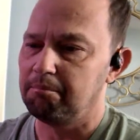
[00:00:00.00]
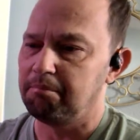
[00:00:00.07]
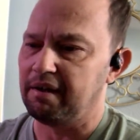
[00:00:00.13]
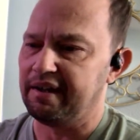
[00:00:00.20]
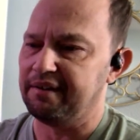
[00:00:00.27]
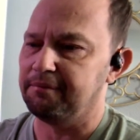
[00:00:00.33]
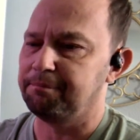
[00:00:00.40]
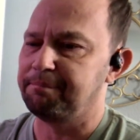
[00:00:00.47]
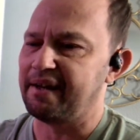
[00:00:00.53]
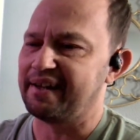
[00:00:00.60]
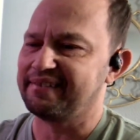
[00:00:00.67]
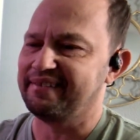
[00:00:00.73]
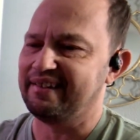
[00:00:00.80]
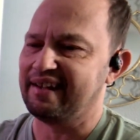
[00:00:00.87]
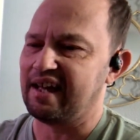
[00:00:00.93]
But
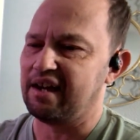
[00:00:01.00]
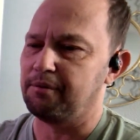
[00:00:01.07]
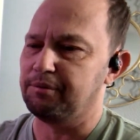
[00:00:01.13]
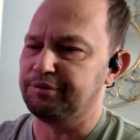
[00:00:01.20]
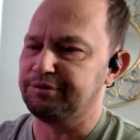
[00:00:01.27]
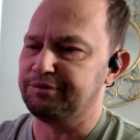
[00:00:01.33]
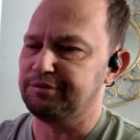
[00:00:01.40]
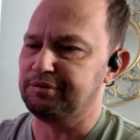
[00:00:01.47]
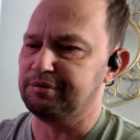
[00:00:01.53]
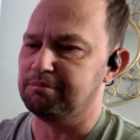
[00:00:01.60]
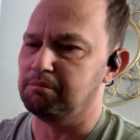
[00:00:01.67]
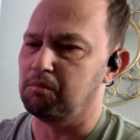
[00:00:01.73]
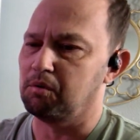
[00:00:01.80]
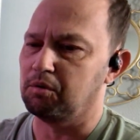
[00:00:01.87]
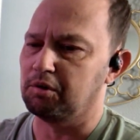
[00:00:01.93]
back then I was
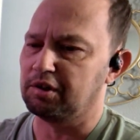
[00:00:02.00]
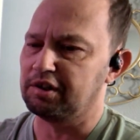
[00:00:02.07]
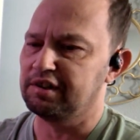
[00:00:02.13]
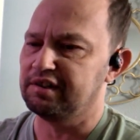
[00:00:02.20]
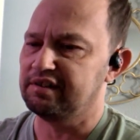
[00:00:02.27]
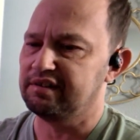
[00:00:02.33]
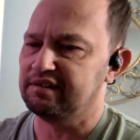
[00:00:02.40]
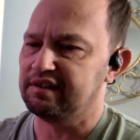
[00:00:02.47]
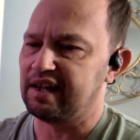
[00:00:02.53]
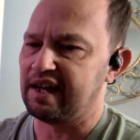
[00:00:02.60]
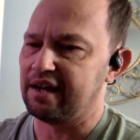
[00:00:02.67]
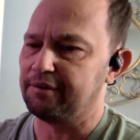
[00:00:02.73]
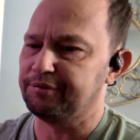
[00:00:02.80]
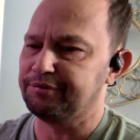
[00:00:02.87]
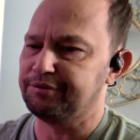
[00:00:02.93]
doing more.
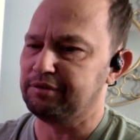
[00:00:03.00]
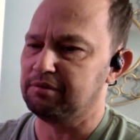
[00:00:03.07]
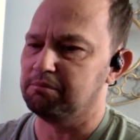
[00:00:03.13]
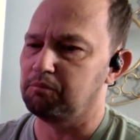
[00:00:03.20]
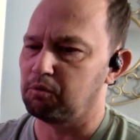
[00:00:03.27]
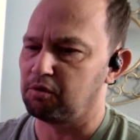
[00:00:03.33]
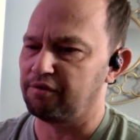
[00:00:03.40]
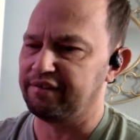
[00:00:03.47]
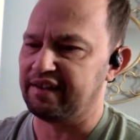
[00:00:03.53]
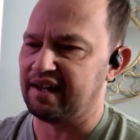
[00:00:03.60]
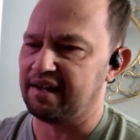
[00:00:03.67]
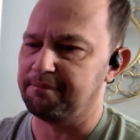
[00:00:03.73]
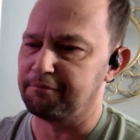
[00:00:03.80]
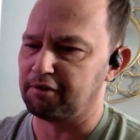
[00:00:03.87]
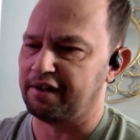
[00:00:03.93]
I was doing more than I
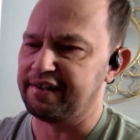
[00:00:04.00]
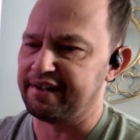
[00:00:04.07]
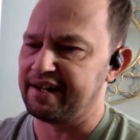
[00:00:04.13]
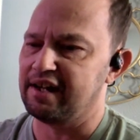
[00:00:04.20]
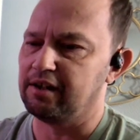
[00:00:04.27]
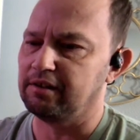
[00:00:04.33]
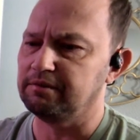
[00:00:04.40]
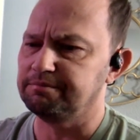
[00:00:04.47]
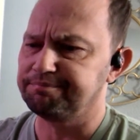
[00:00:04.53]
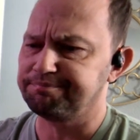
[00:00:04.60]
am right now.